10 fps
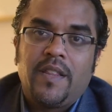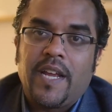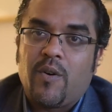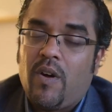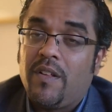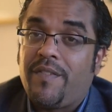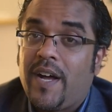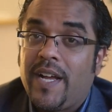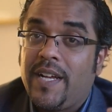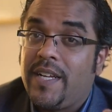They
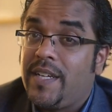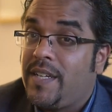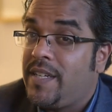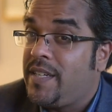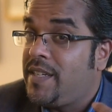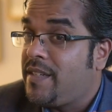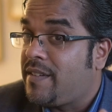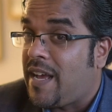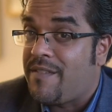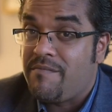qualify to
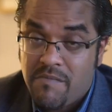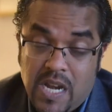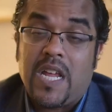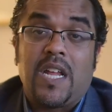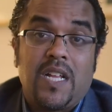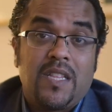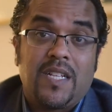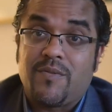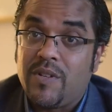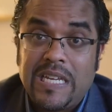have money.
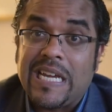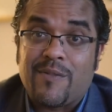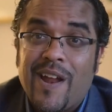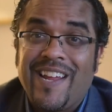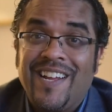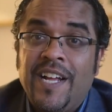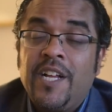That's really it, right?